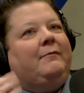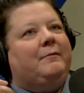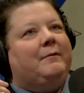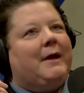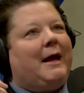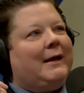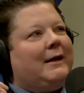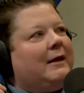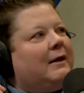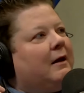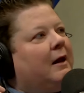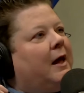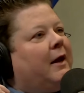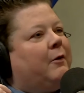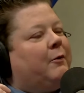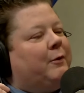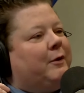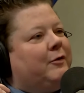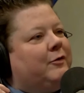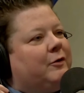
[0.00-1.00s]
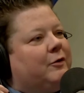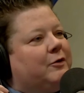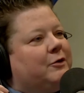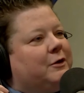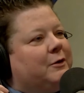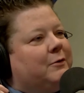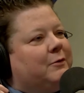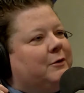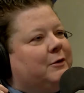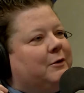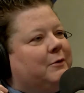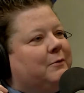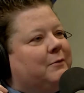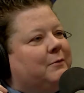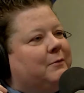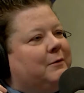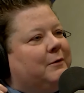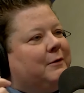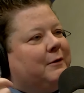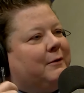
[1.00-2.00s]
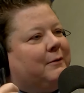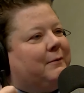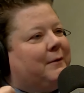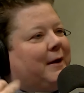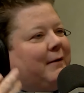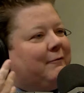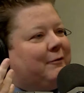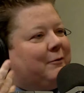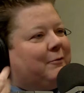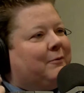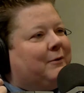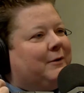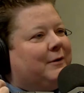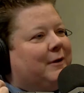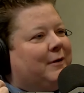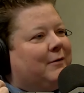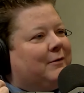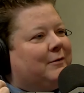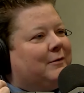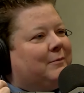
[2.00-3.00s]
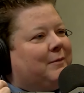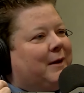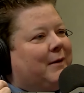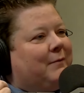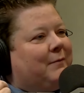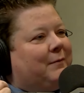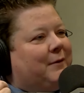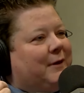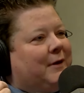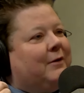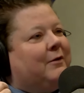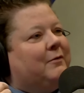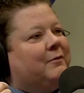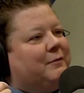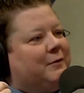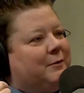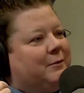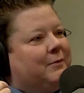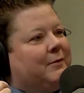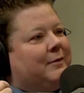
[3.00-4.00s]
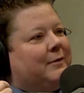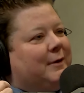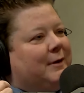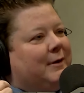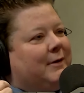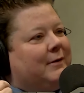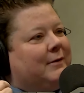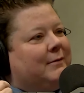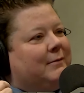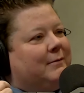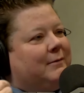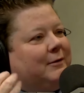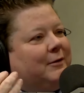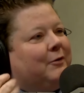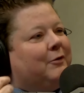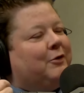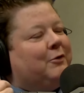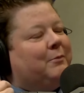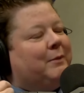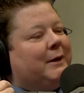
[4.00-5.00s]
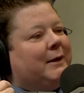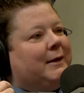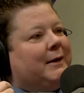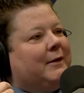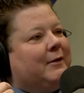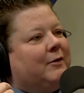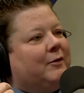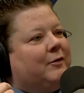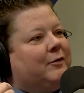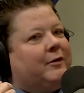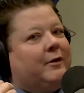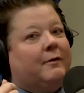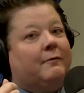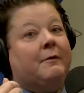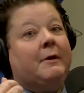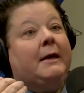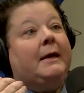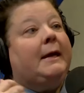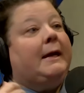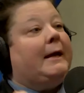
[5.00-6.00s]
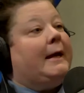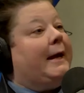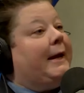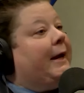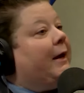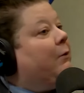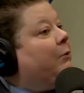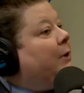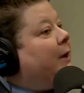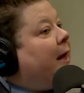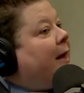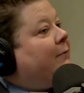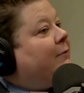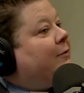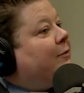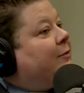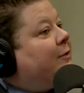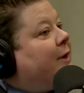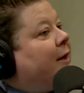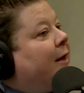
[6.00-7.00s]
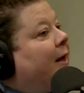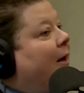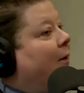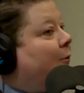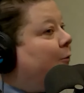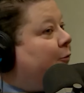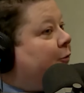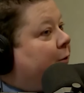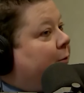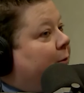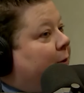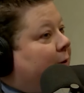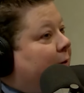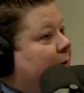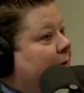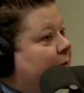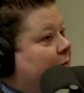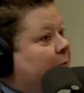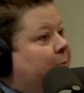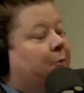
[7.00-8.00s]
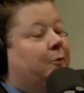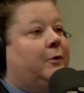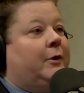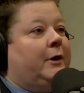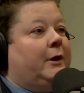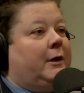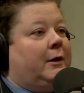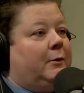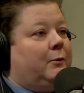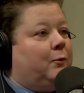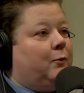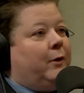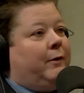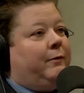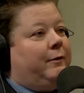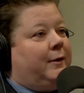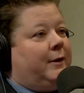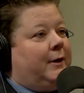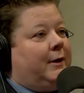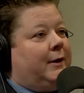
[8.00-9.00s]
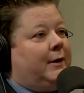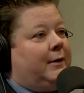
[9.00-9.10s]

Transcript: I did a lot of research on you, you know, after we talked about the interview and, and you know, you being here and stuff. Right. And I only have to say I was only disappointed in one thing.